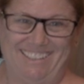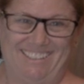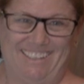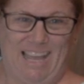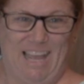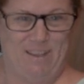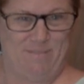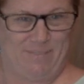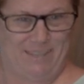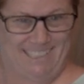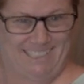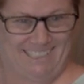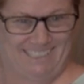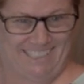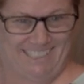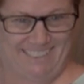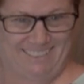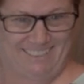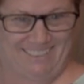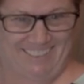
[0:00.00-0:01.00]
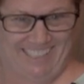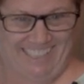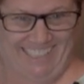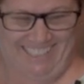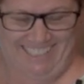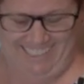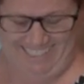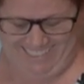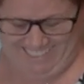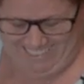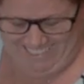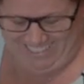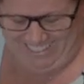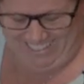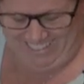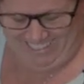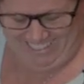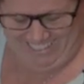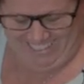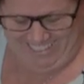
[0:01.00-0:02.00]
That makes sense, right?
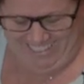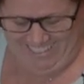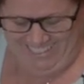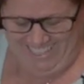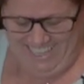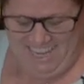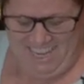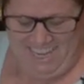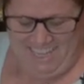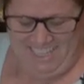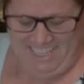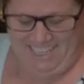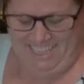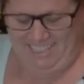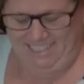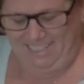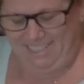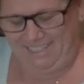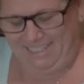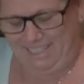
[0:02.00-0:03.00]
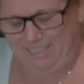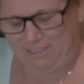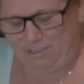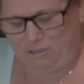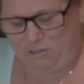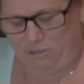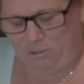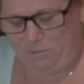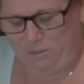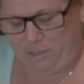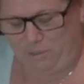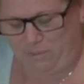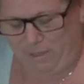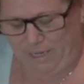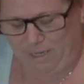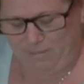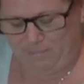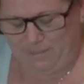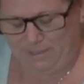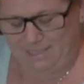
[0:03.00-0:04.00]
Sorry. The electrical
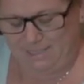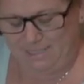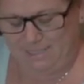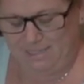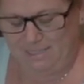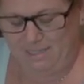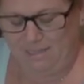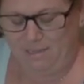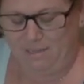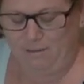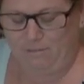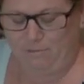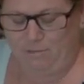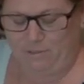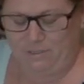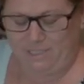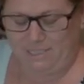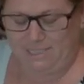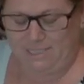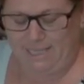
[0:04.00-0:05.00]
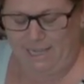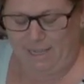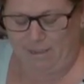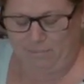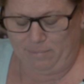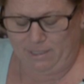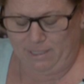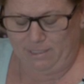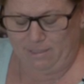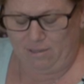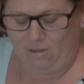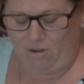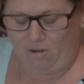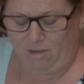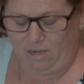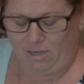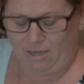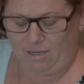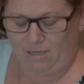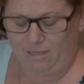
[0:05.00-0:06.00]
requirements for this cabinet
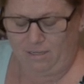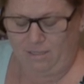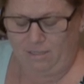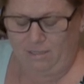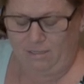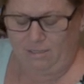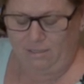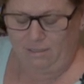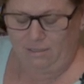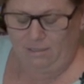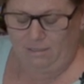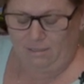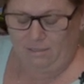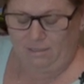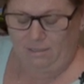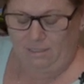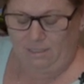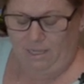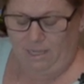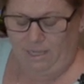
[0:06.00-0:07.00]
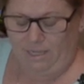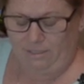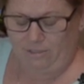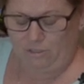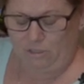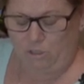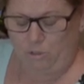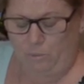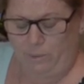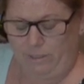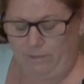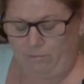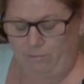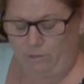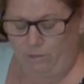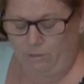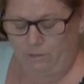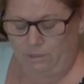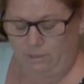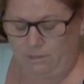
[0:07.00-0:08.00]
are 120
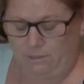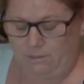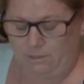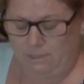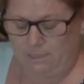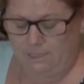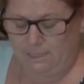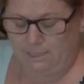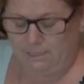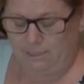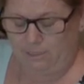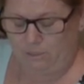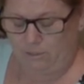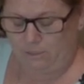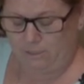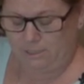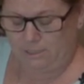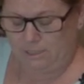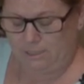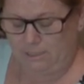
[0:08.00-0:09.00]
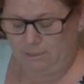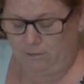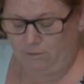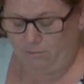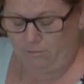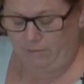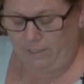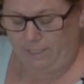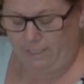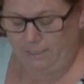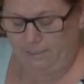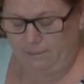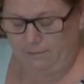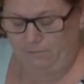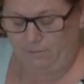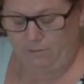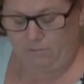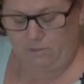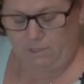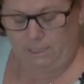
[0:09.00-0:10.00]
volt, 60 hertz, single phase,
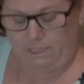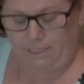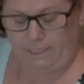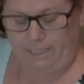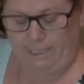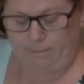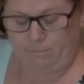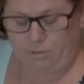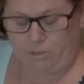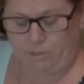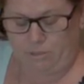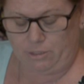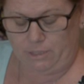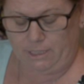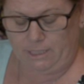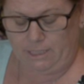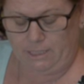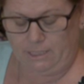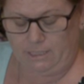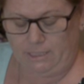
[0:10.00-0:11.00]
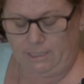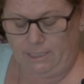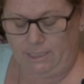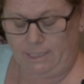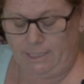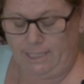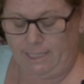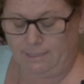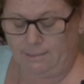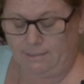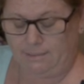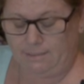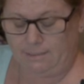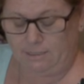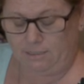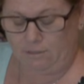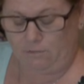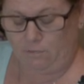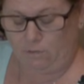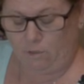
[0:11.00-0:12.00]
15 amp circuit. It has a
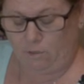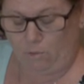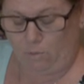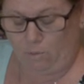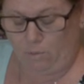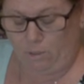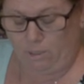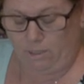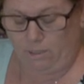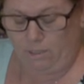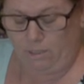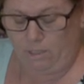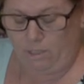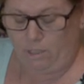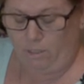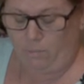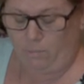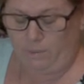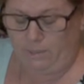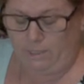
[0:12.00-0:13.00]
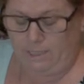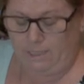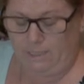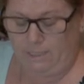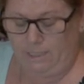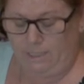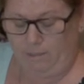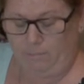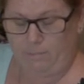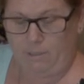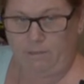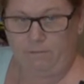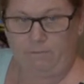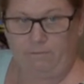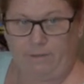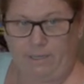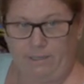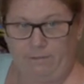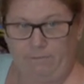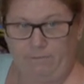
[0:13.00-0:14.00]
6-foot cord with a NEMA
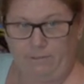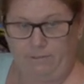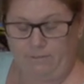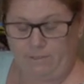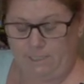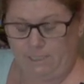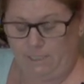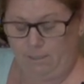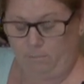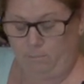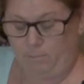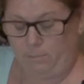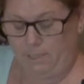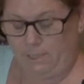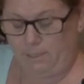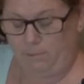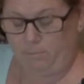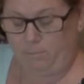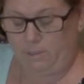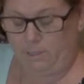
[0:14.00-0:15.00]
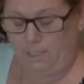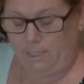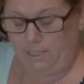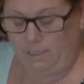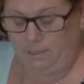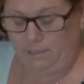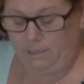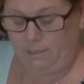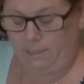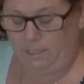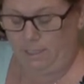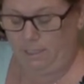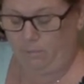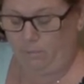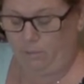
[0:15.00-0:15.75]
515P plug. It